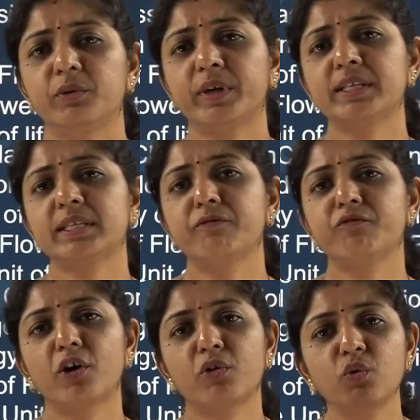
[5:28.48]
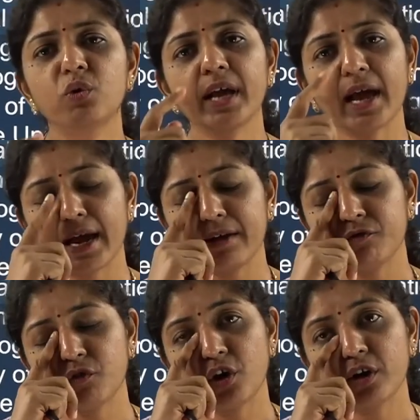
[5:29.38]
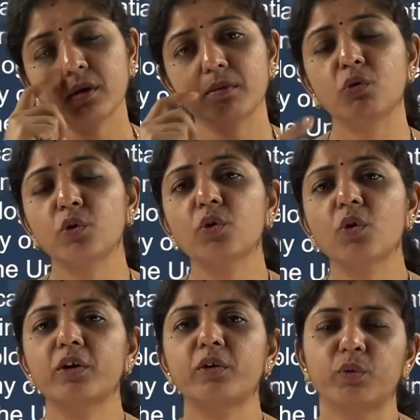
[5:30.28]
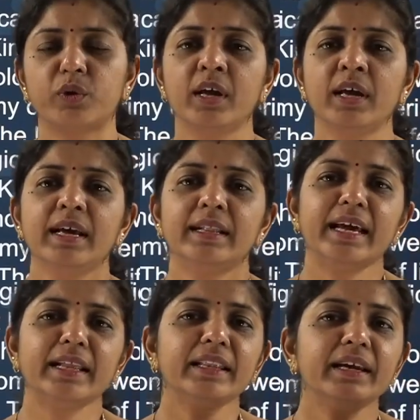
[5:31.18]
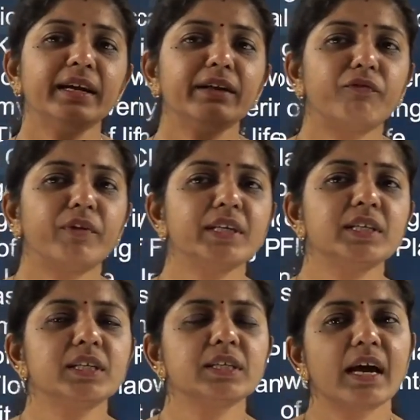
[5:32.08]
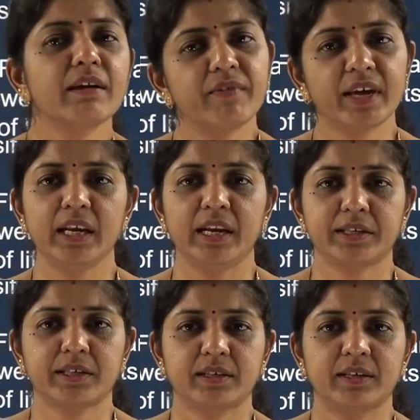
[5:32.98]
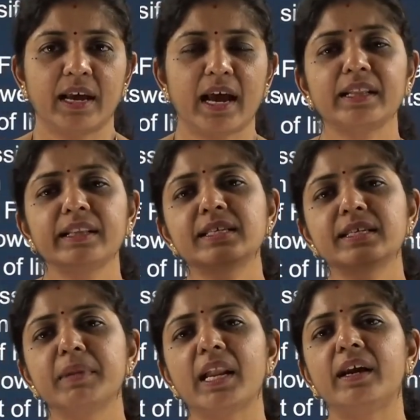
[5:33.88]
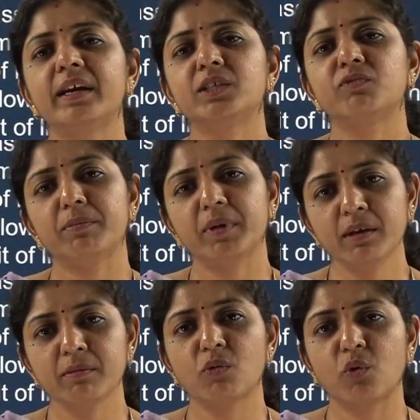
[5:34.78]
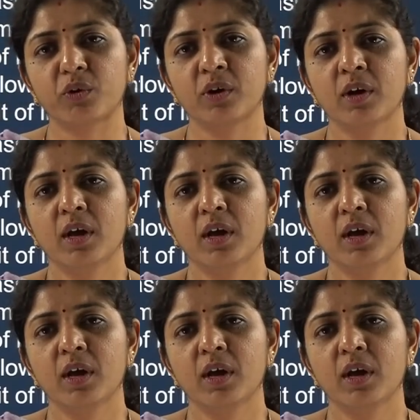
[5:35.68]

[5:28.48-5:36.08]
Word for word: you can say for root and for monocot root, then their differences are very less and the similarities will be more.